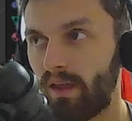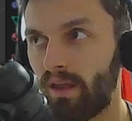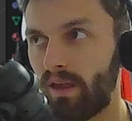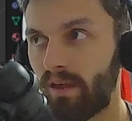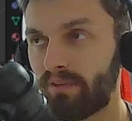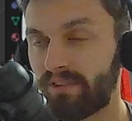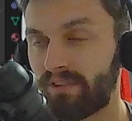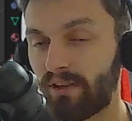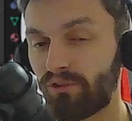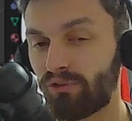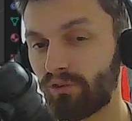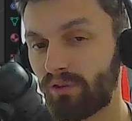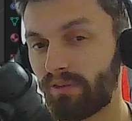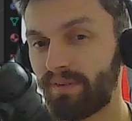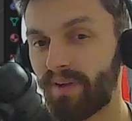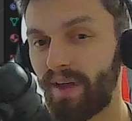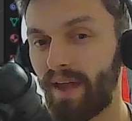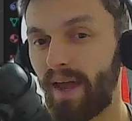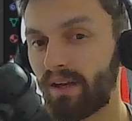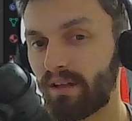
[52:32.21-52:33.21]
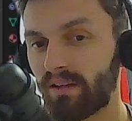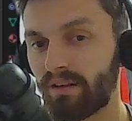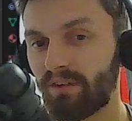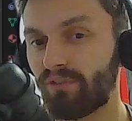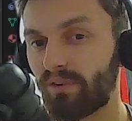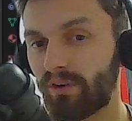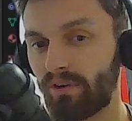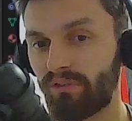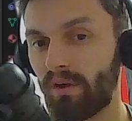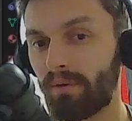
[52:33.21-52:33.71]
as I should have had it the
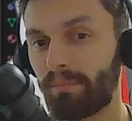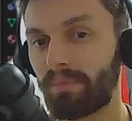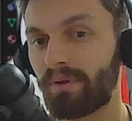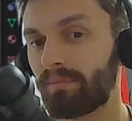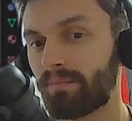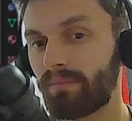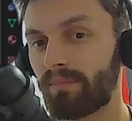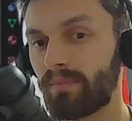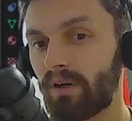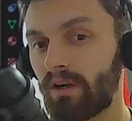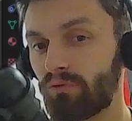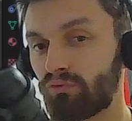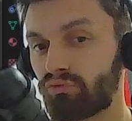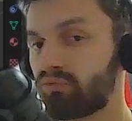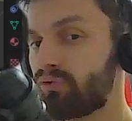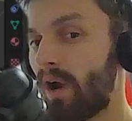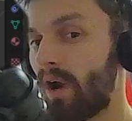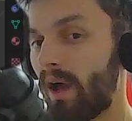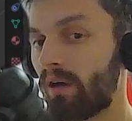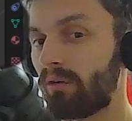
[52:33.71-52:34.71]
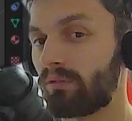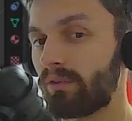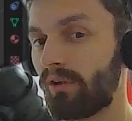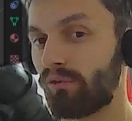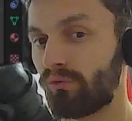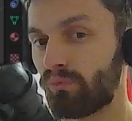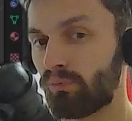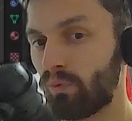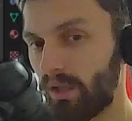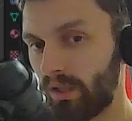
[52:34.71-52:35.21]
first time around
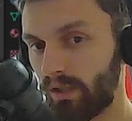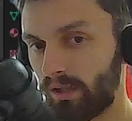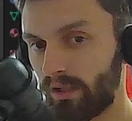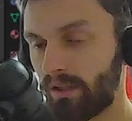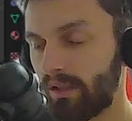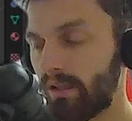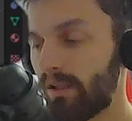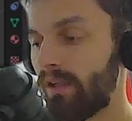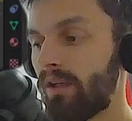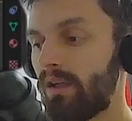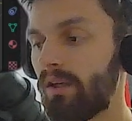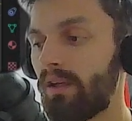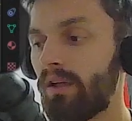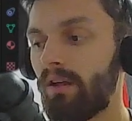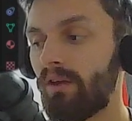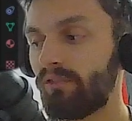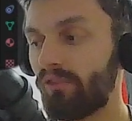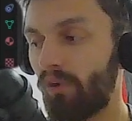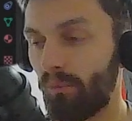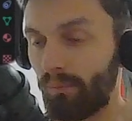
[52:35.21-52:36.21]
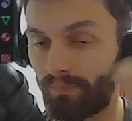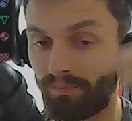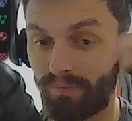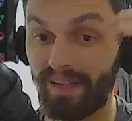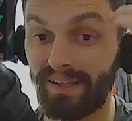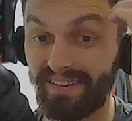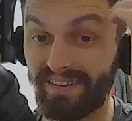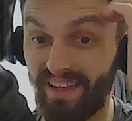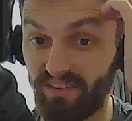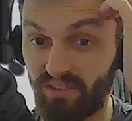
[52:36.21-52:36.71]
as well. So
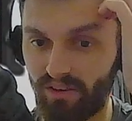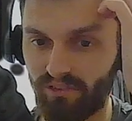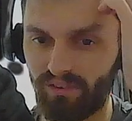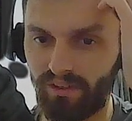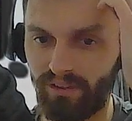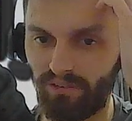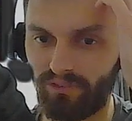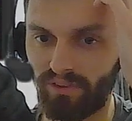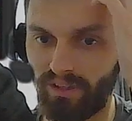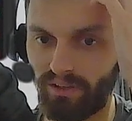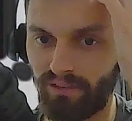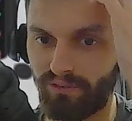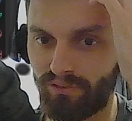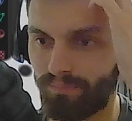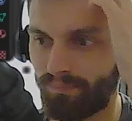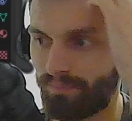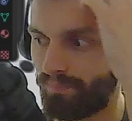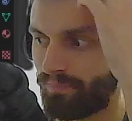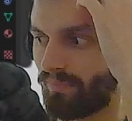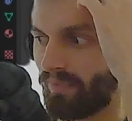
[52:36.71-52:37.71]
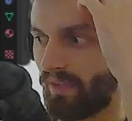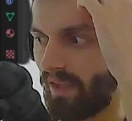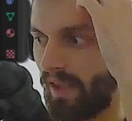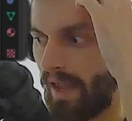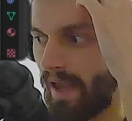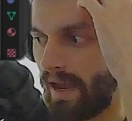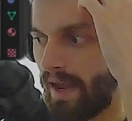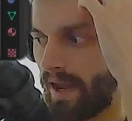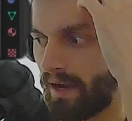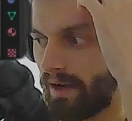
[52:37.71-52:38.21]
let's actually see this
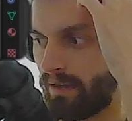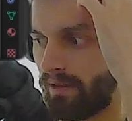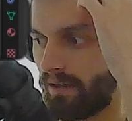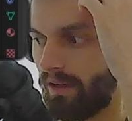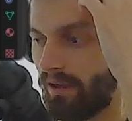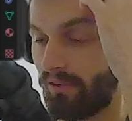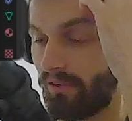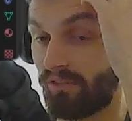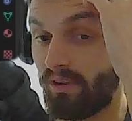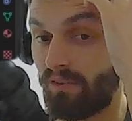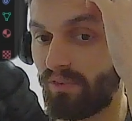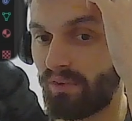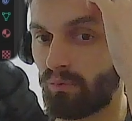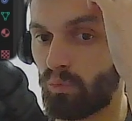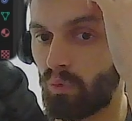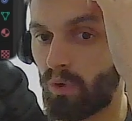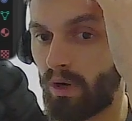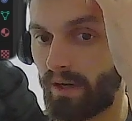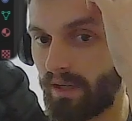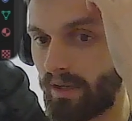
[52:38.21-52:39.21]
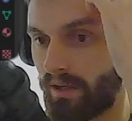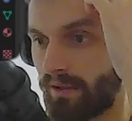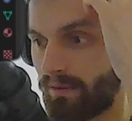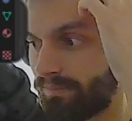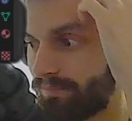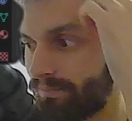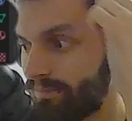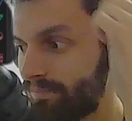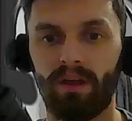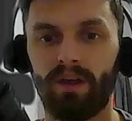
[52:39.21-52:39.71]
and see if it's working.
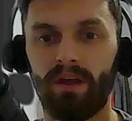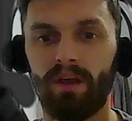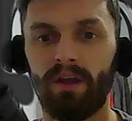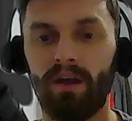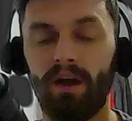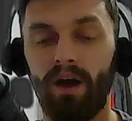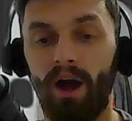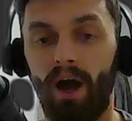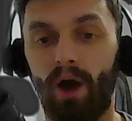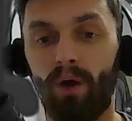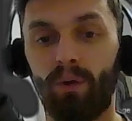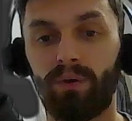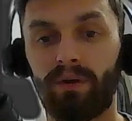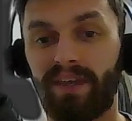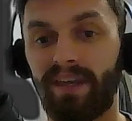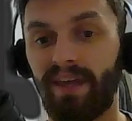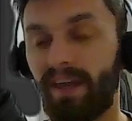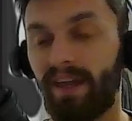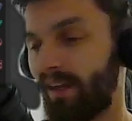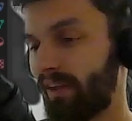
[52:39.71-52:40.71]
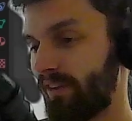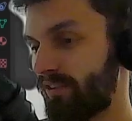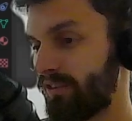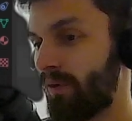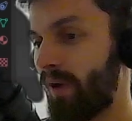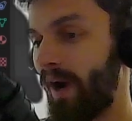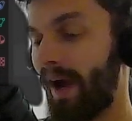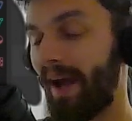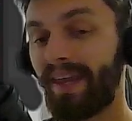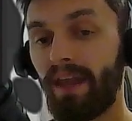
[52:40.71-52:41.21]
Okay,
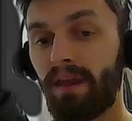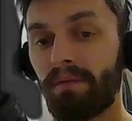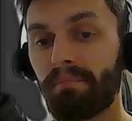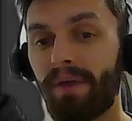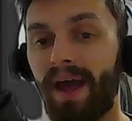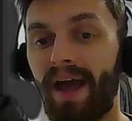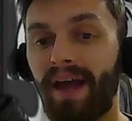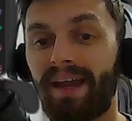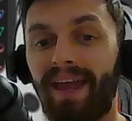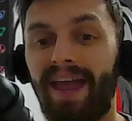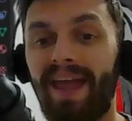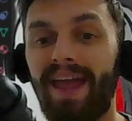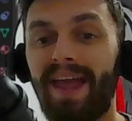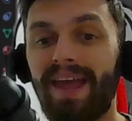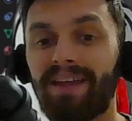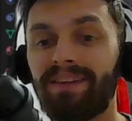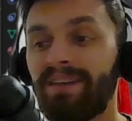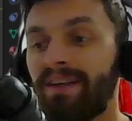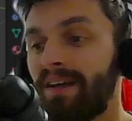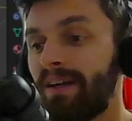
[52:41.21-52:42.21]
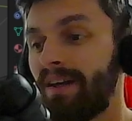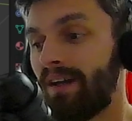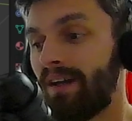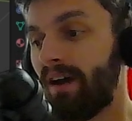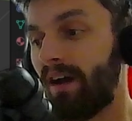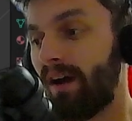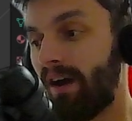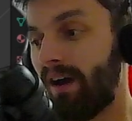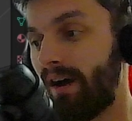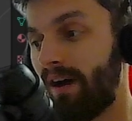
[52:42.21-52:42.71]
so I came back and
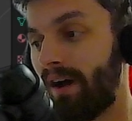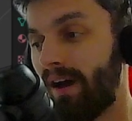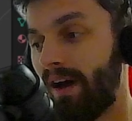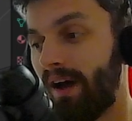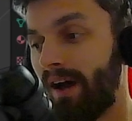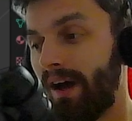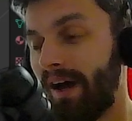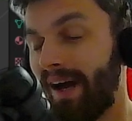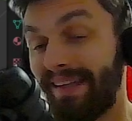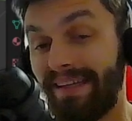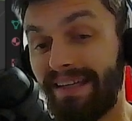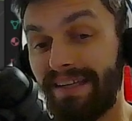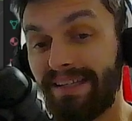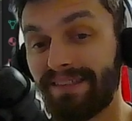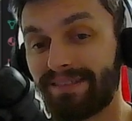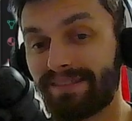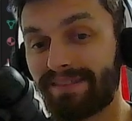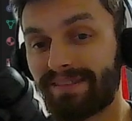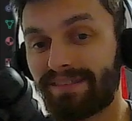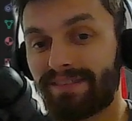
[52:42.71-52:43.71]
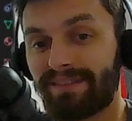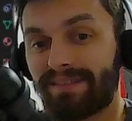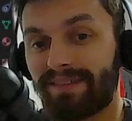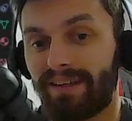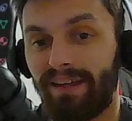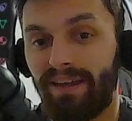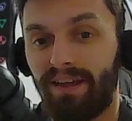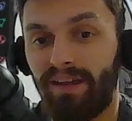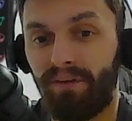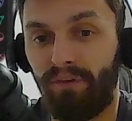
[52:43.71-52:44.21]
this
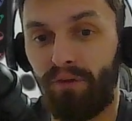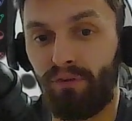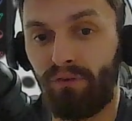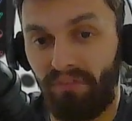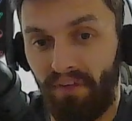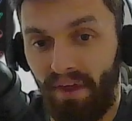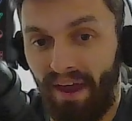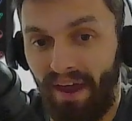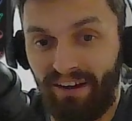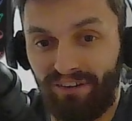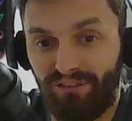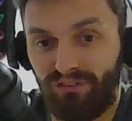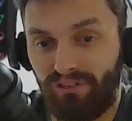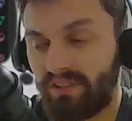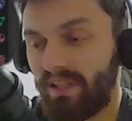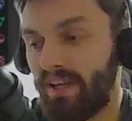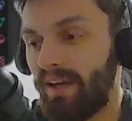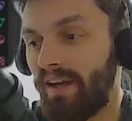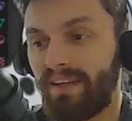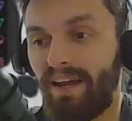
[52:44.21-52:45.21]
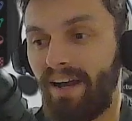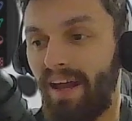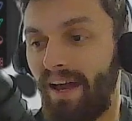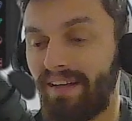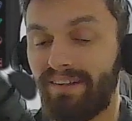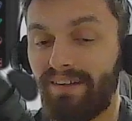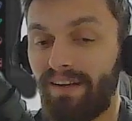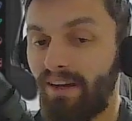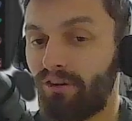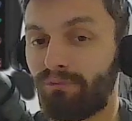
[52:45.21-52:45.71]
is actually, again, I
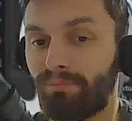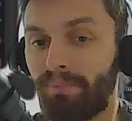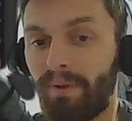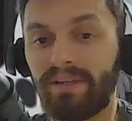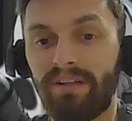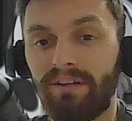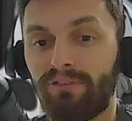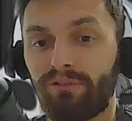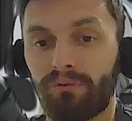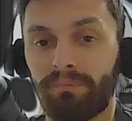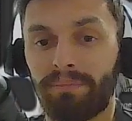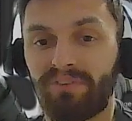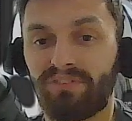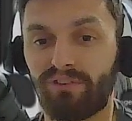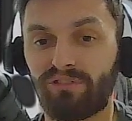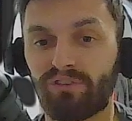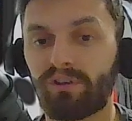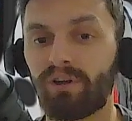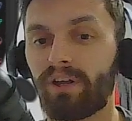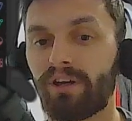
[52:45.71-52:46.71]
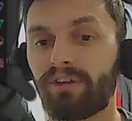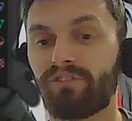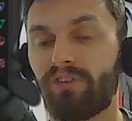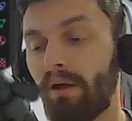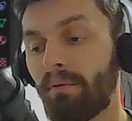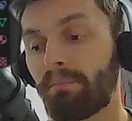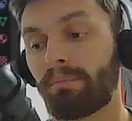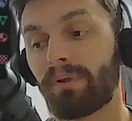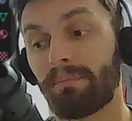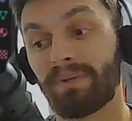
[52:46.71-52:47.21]
did not expect this to be such a good
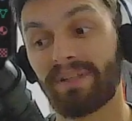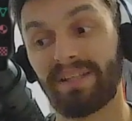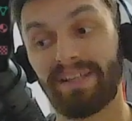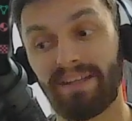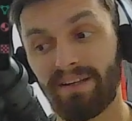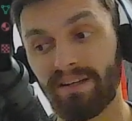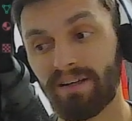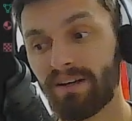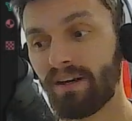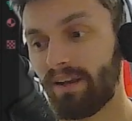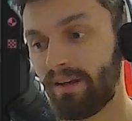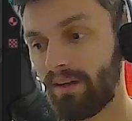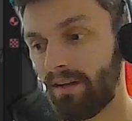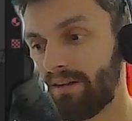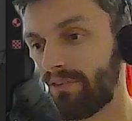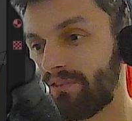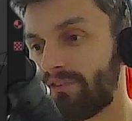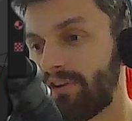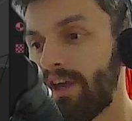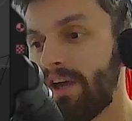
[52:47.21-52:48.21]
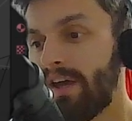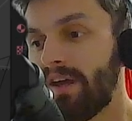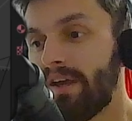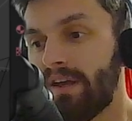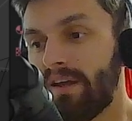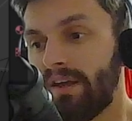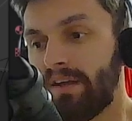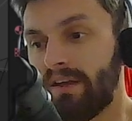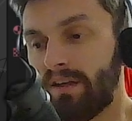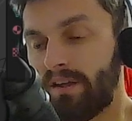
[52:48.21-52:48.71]
example, but here it is.
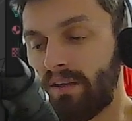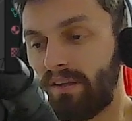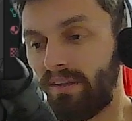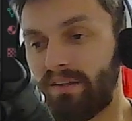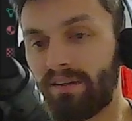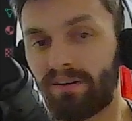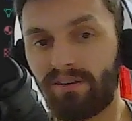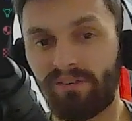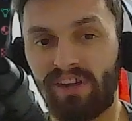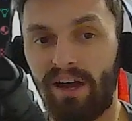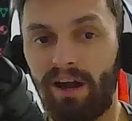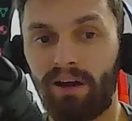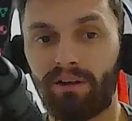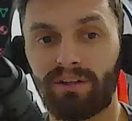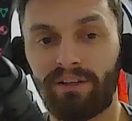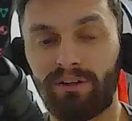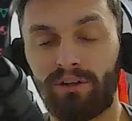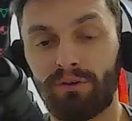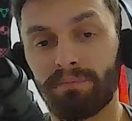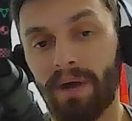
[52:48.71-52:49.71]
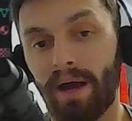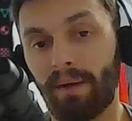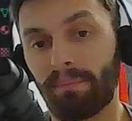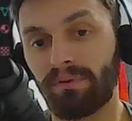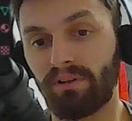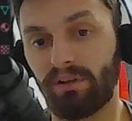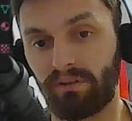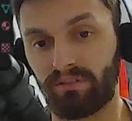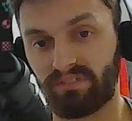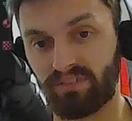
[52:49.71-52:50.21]
Here's how the new map
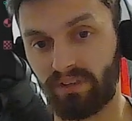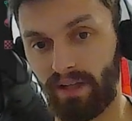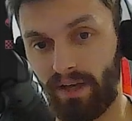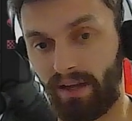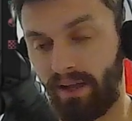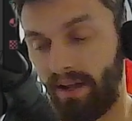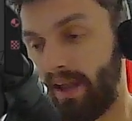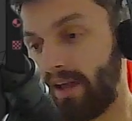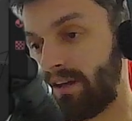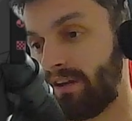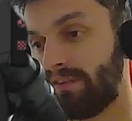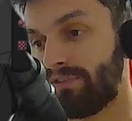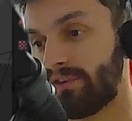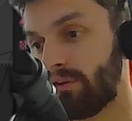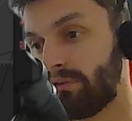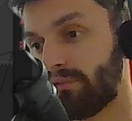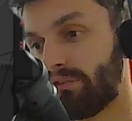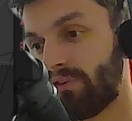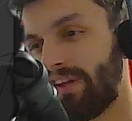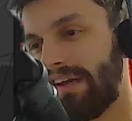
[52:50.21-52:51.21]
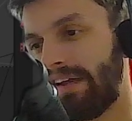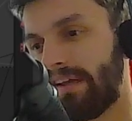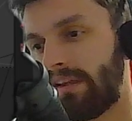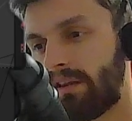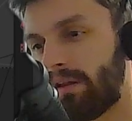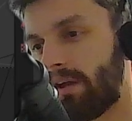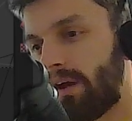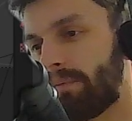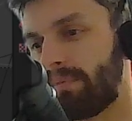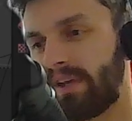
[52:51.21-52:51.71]
looks like. And if you don't see
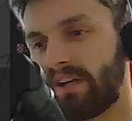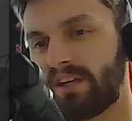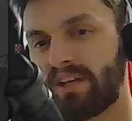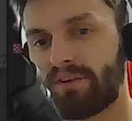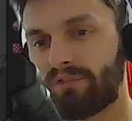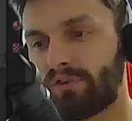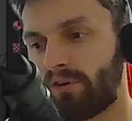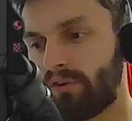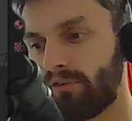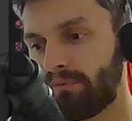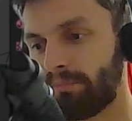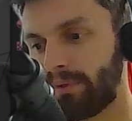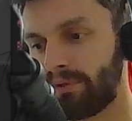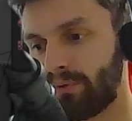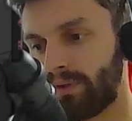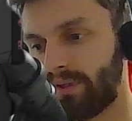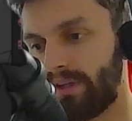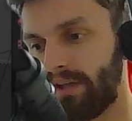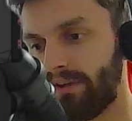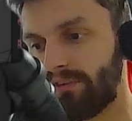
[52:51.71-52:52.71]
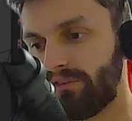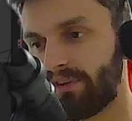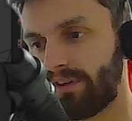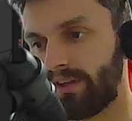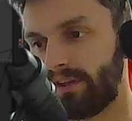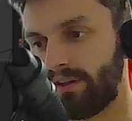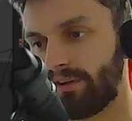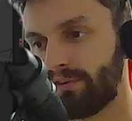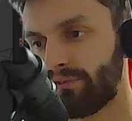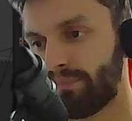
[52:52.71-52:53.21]
a big difference between this and
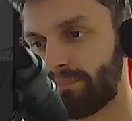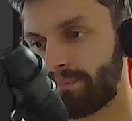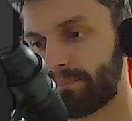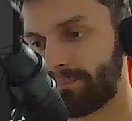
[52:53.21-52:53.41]
this,